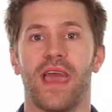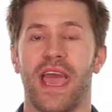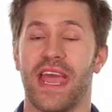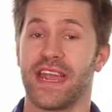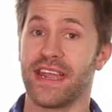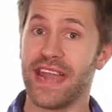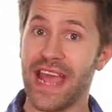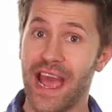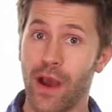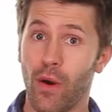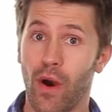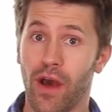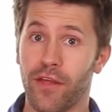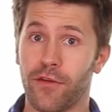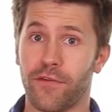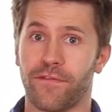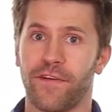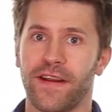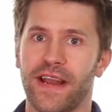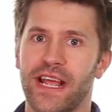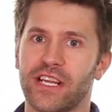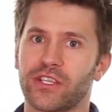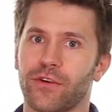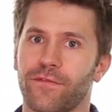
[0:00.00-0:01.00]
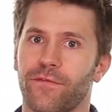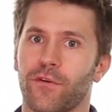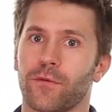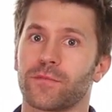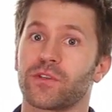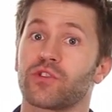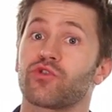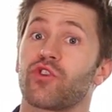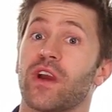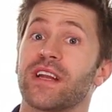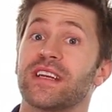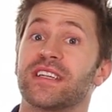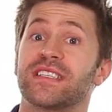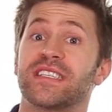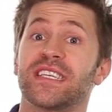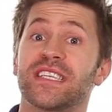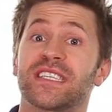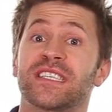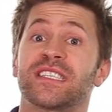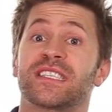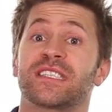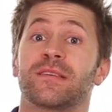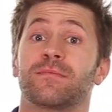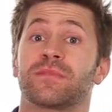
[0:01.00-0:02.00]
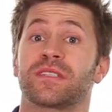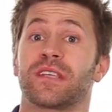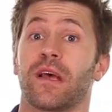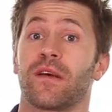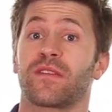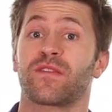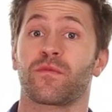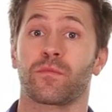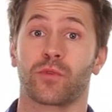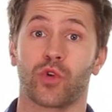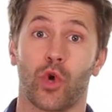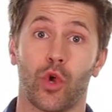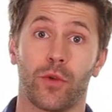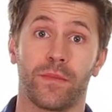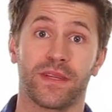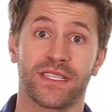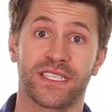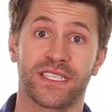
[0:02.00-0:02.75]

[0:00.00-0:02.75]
And now other financial firms are trying to distance themselves from Goldman